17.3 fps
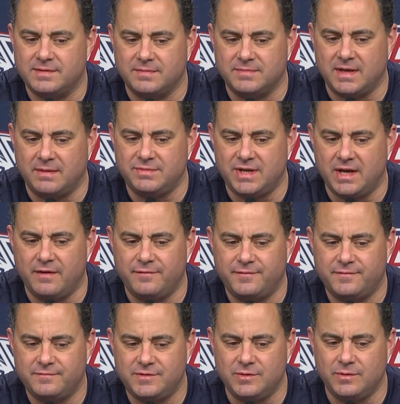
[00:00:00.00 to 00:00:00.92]
Sometimes you have
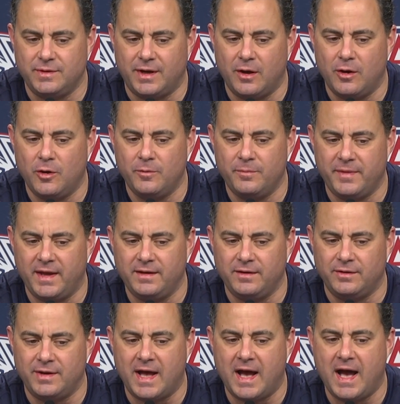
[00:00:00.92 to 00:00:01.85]
two at home that
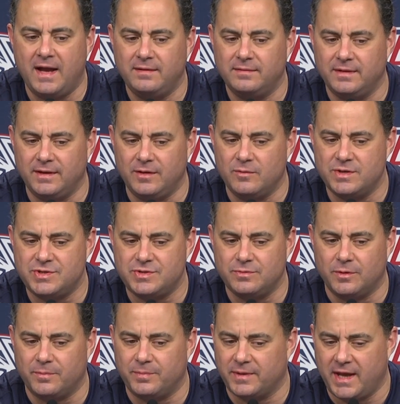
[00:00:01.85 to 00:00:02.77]
you're not that you wish
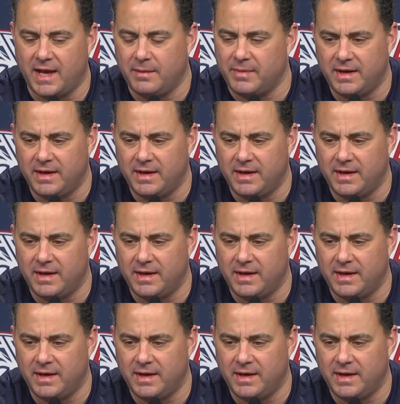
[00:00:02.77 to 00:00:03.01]
you were playing.